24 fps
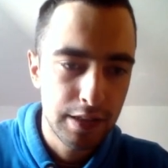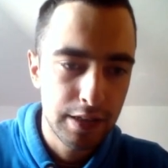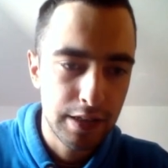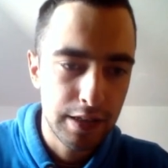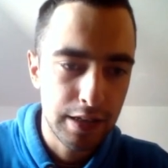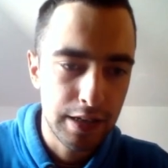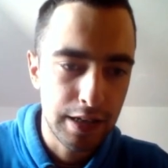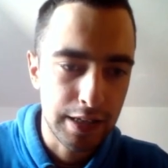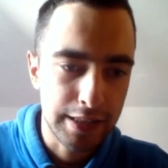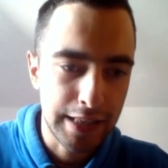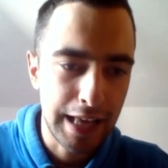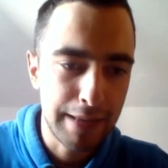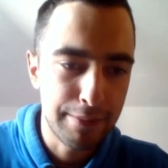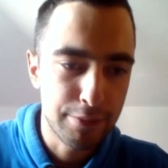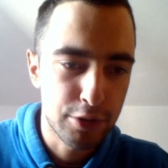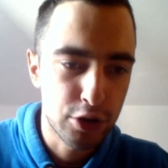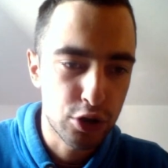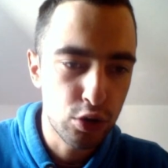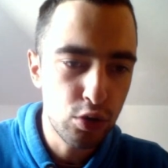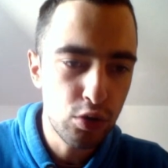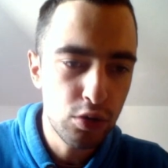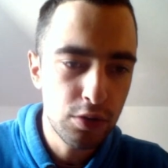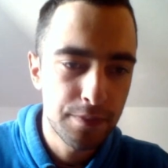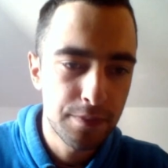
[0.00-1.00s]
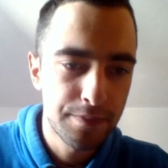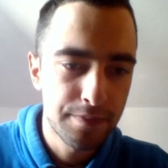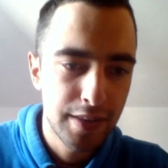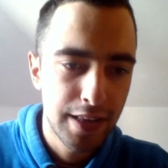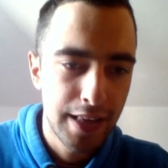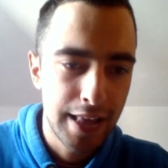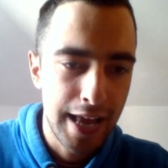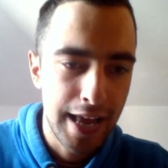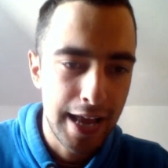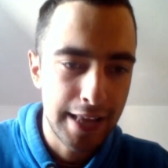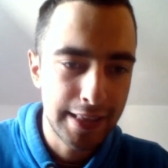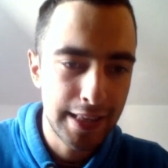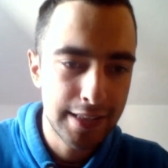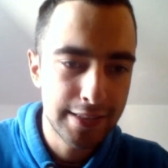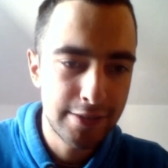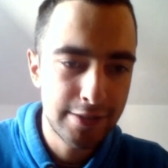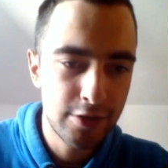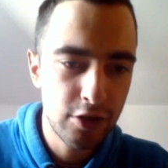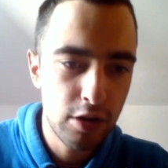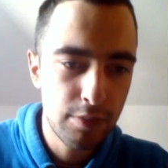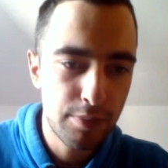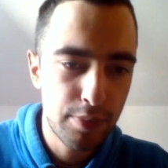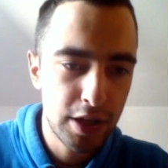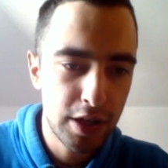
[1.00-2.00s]
times 2, and then
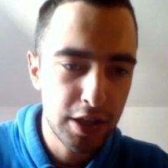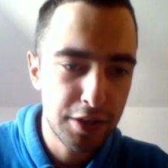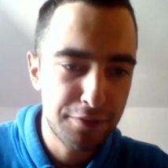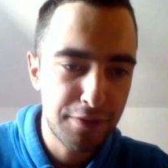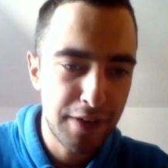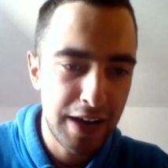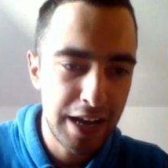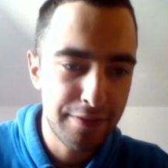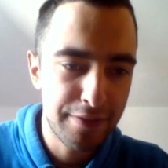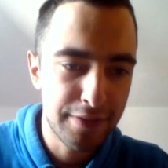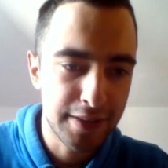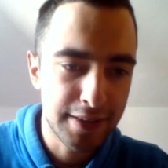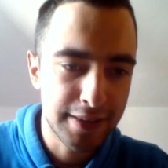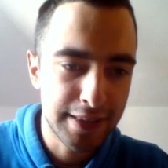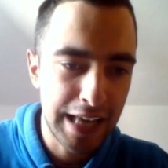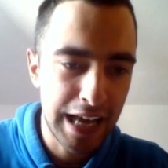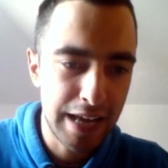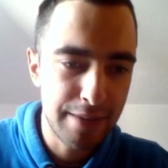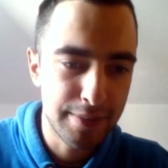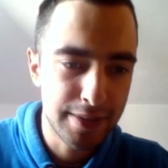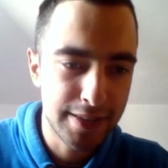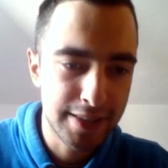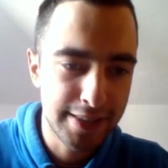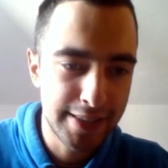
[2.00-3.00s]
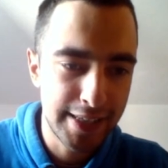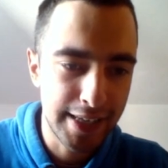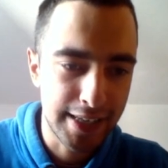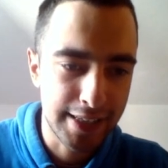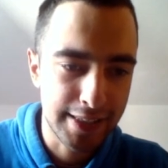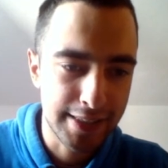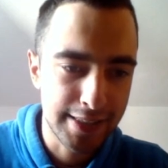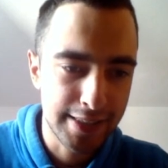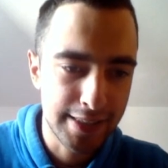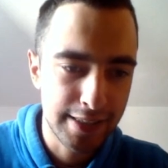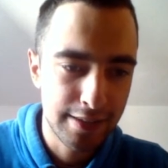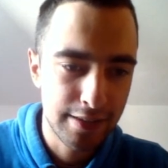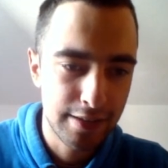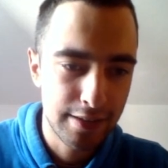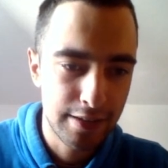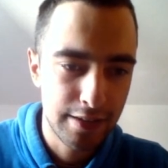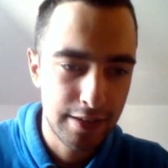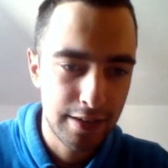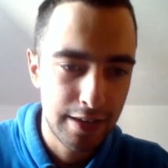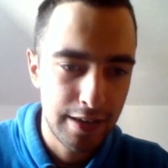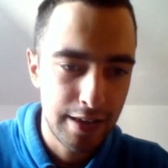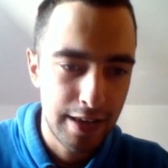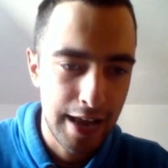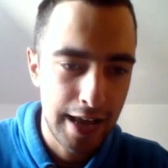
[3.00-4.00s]
0.5 times 6,
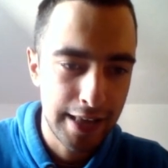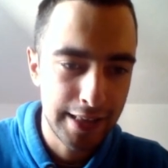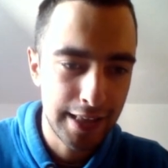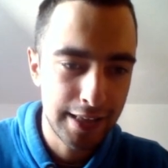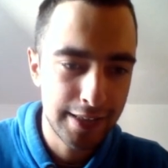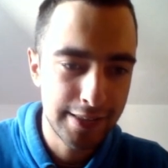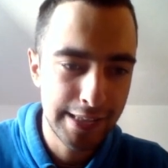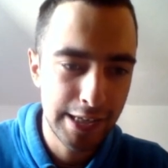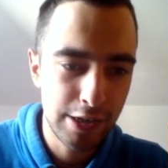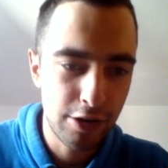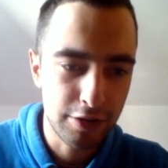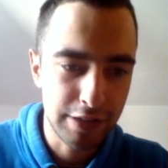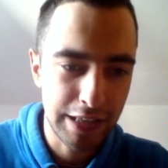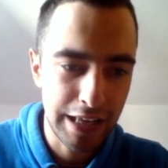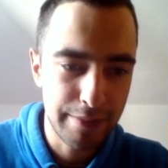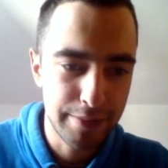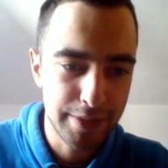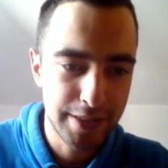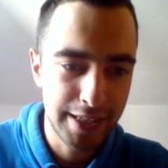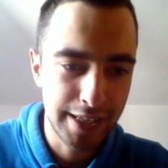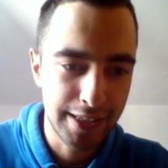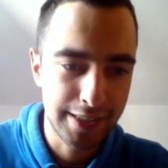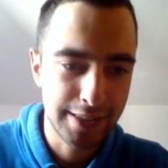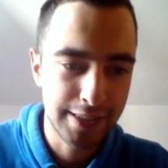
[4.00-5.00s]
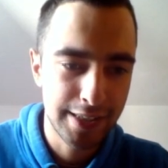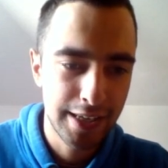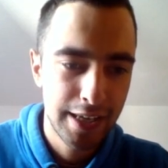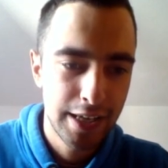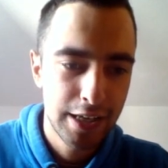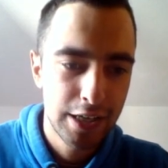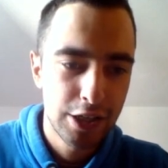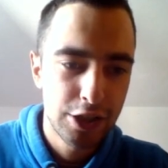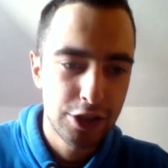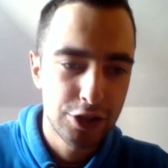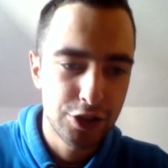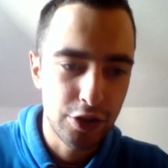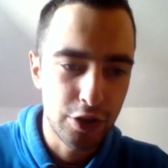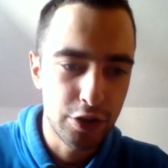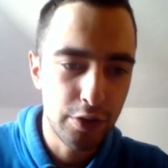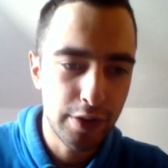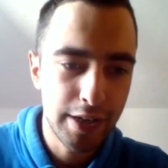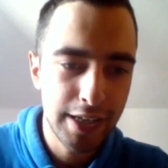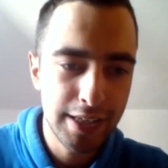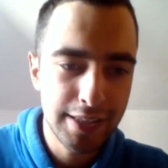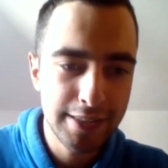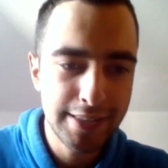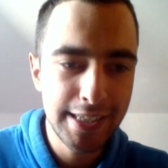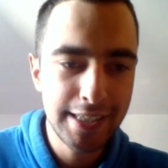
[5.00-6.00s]
and then 0 times 6. So you
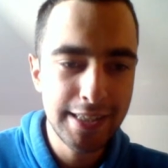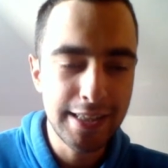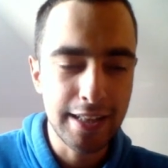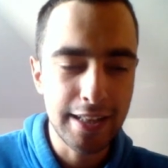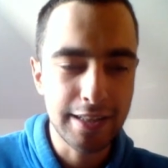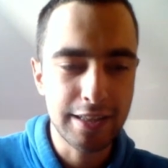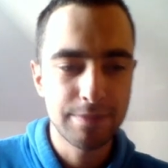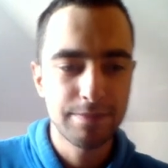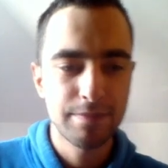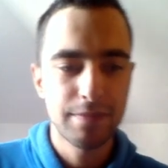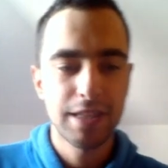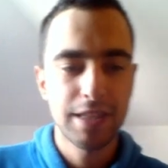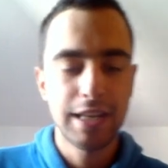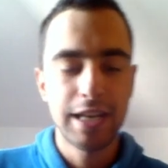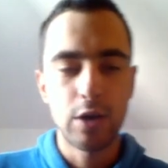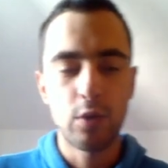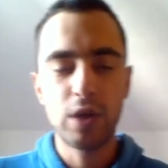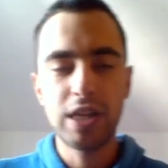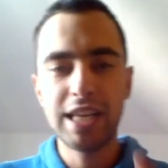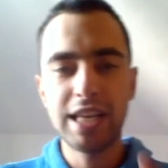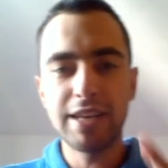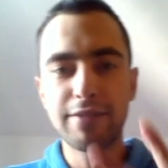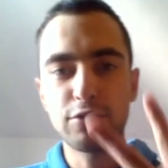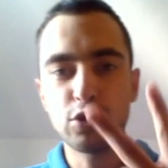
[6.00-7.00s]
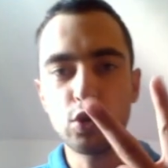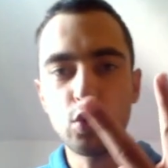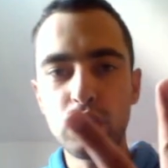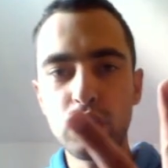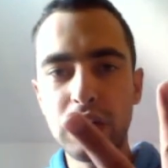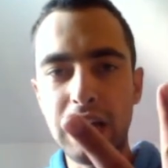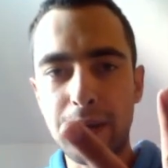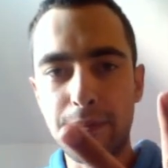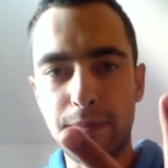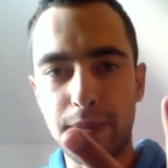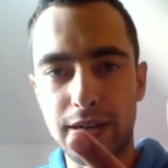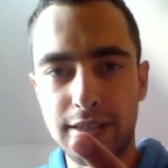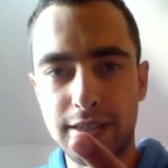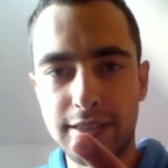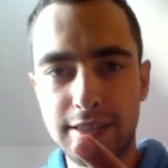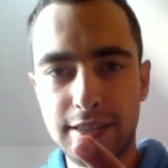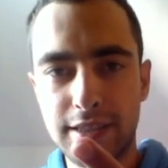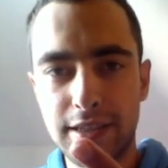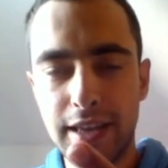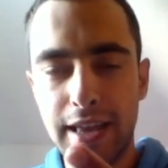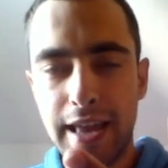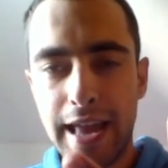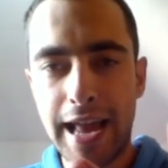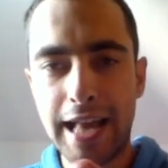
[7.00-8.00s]
can see that we have 2 numbers,
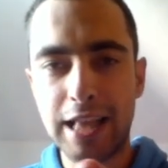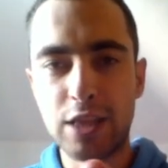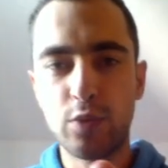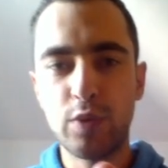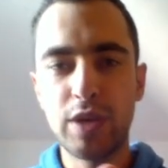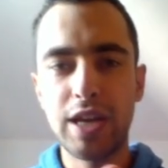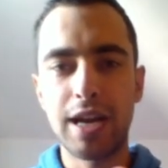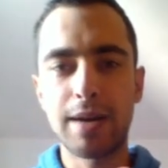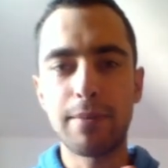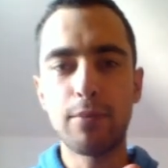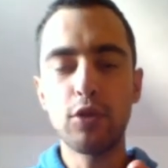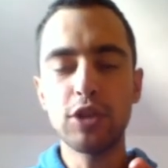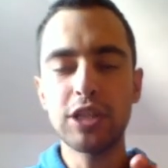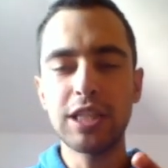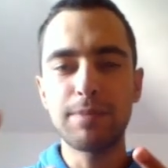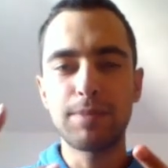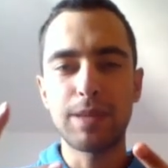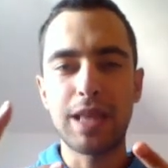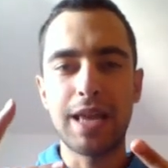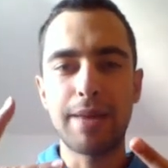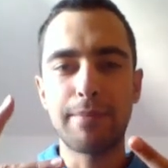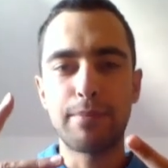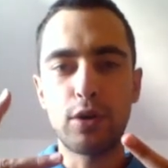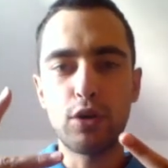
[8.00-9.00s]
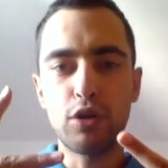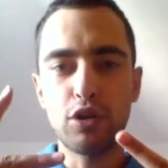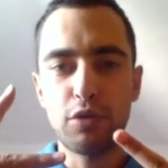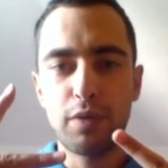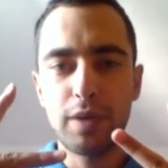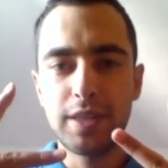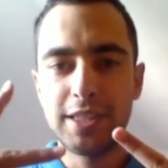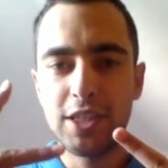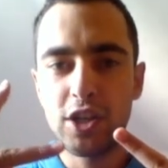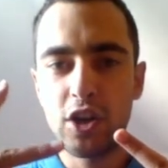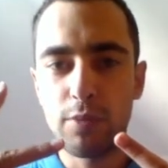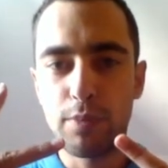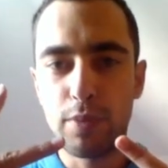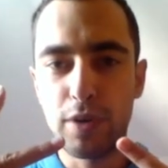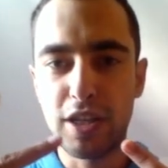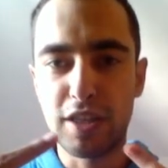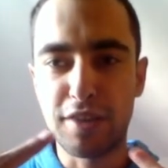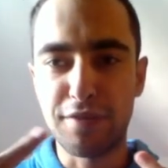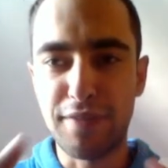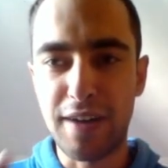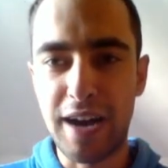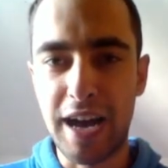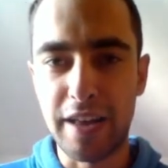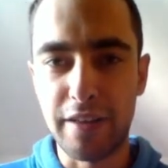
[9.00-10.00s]
and we are multiplying both with
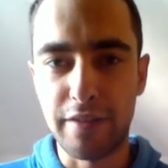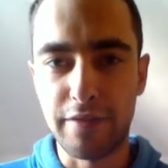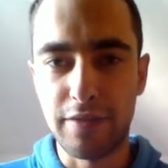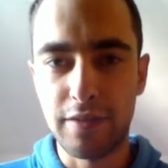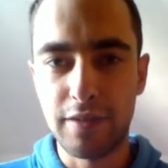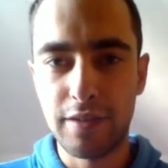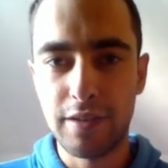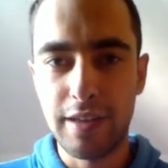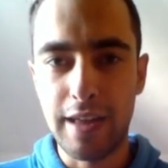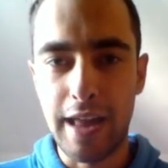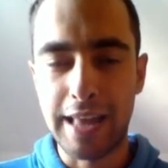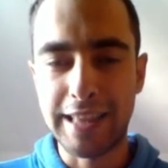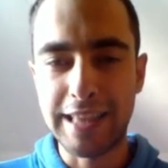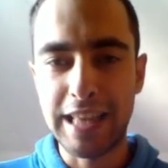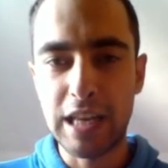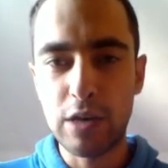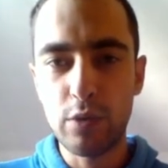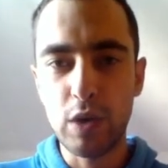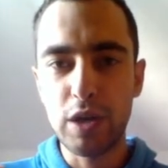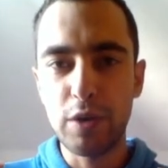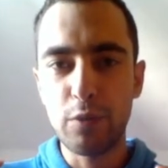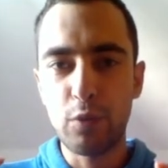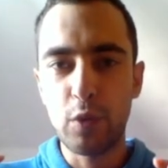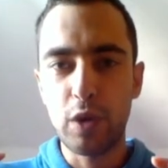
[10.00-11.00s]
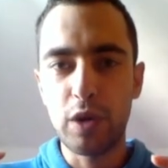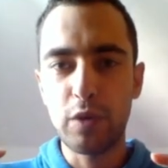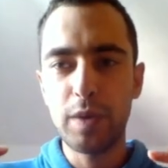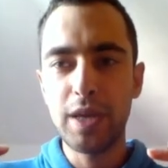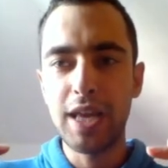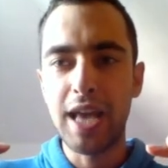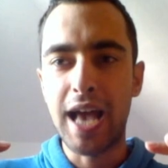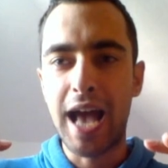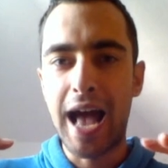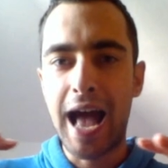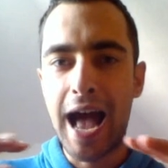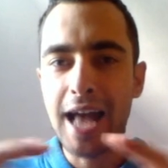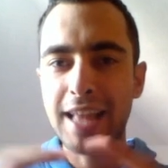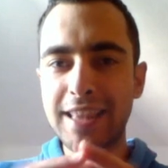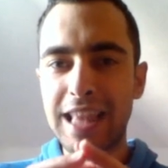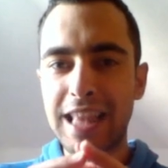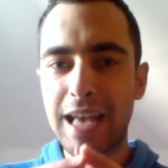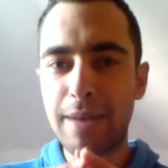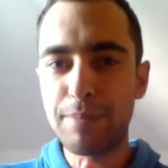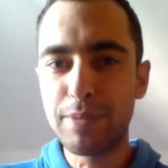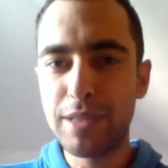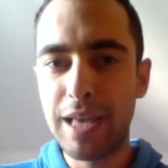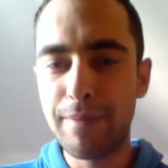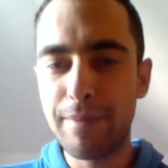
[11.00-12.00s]
0.5. And then when we add
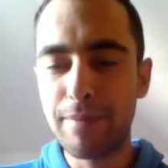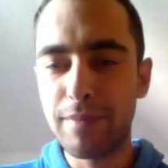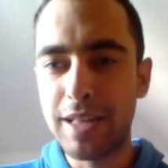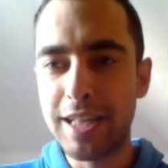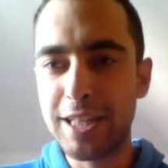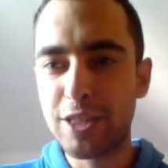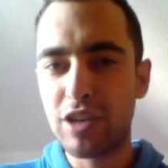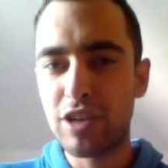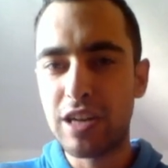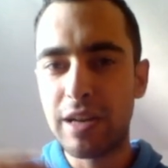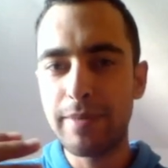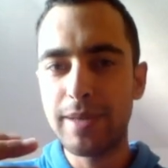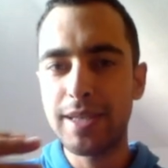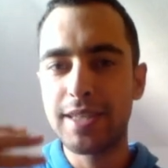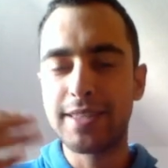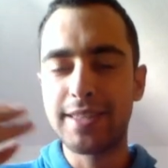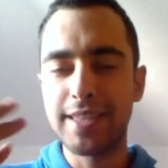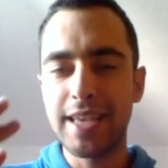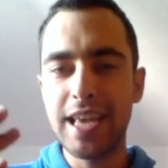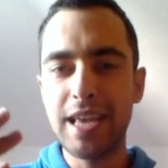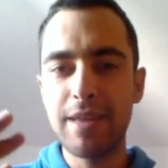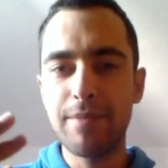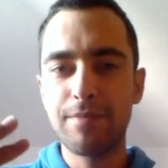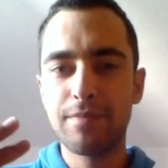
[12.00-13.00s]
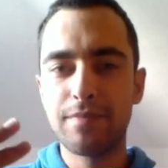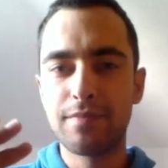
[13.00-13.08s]
up them, it's going to be same